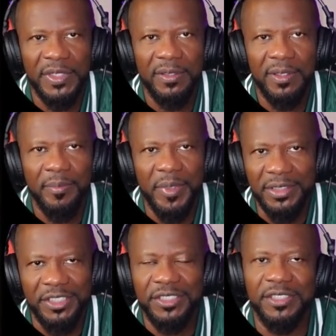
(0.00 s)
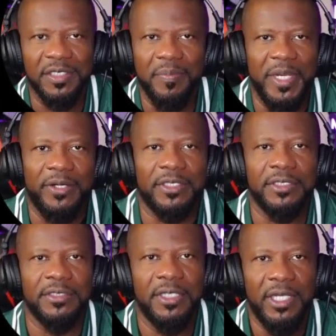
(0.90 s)
But this is
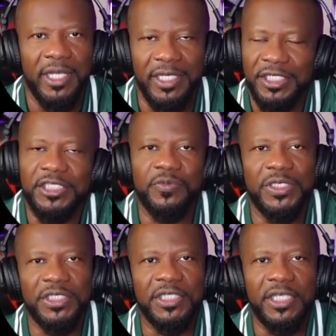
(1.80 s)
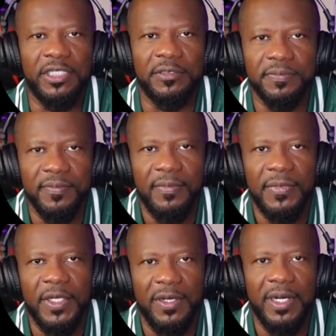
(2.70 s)
America, and this is what you get.
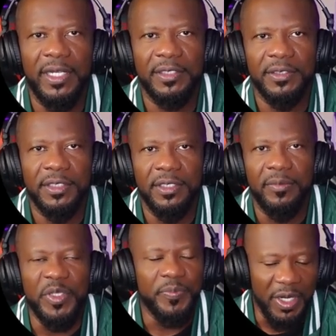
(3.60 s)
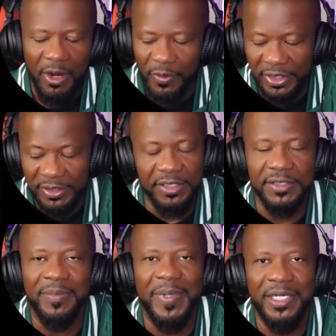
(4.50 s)
All right. People are always in
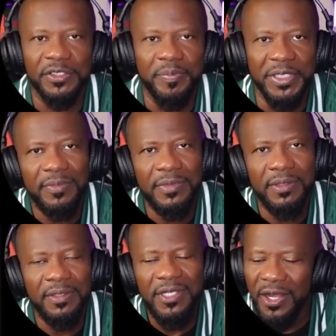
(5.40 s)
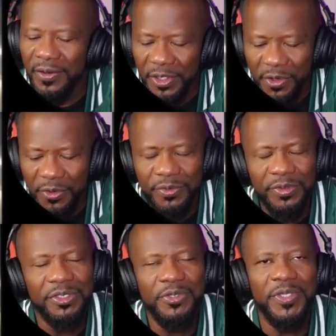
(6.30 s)
somebody else's business. Y'all know
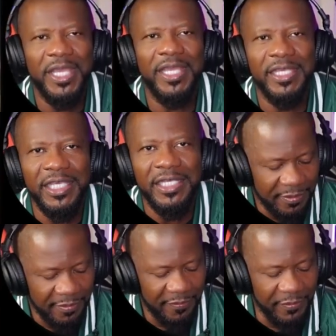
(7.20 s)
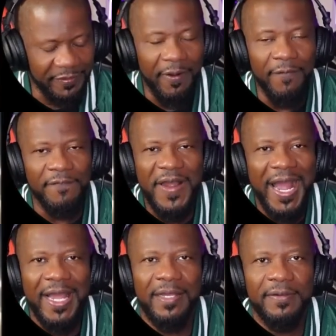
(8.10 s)
you can't eat with a
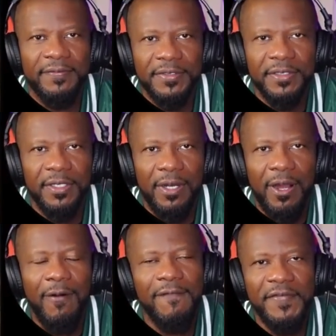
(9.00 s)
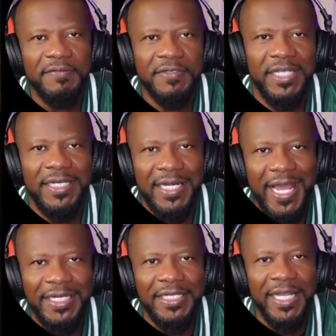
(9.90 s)
five or fifteen
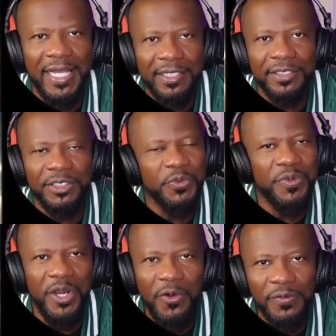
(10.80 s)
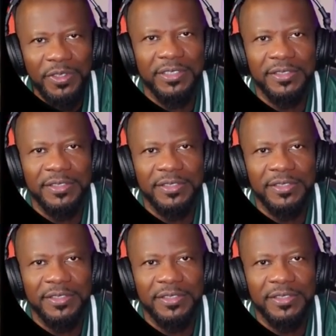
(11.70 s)
ninety nine. You know this.